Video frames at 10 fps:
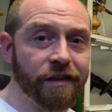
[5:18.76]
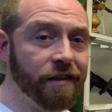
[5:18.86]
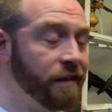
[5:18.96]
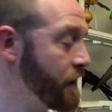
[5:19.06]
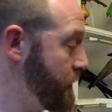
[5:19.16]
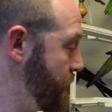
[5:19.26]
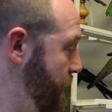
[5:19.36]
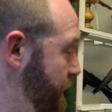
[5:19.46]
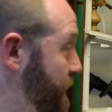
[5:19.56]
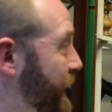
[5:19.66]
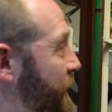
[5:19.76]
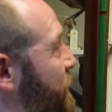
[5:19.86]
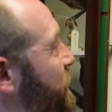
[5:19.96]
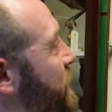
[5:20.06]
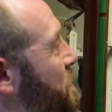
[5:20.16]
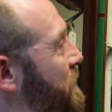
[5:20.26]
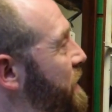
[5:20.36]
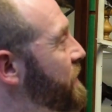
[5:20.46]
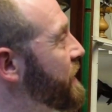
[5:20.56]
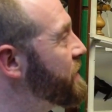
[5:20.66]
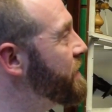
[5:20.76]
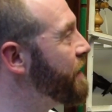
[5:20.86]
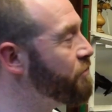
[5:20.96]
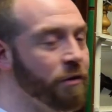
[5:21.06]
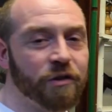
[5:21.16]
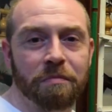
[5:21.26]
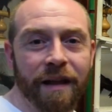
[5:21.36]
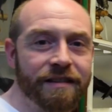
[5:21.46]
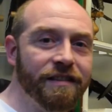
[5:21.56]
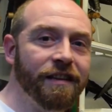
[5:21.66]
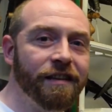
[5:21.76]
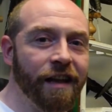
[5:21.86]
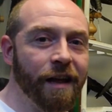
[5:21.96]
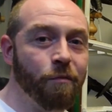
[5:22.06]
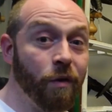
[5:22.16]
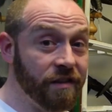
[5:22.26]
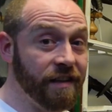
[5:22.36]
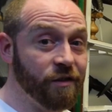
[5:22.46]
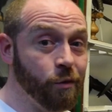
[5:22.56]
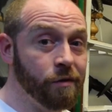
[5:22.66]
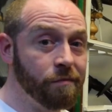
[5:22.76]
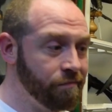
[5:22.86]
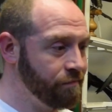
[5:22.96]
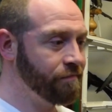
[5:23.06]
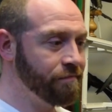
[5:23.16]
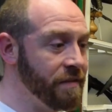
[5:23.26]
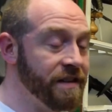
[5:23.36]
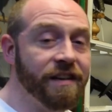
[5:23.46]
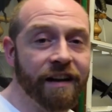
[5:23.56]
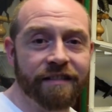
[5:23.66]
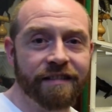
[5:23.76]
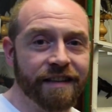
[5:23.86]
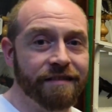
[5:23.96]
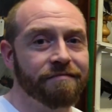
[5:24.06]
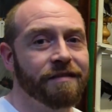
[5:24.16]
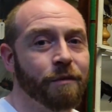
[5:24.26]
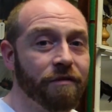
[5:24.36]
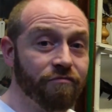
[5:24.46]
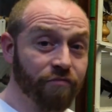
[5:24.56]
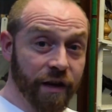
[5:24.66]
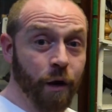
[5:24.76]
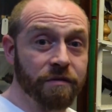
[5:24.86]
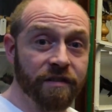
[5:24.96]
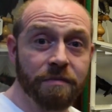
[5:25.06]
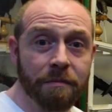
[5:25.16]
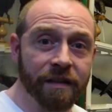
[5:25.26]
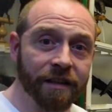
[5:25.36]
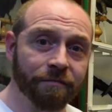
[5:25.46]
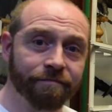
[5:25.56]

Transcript: to get to see some of these things in their real splendour once it's all been done and we reopened to the public.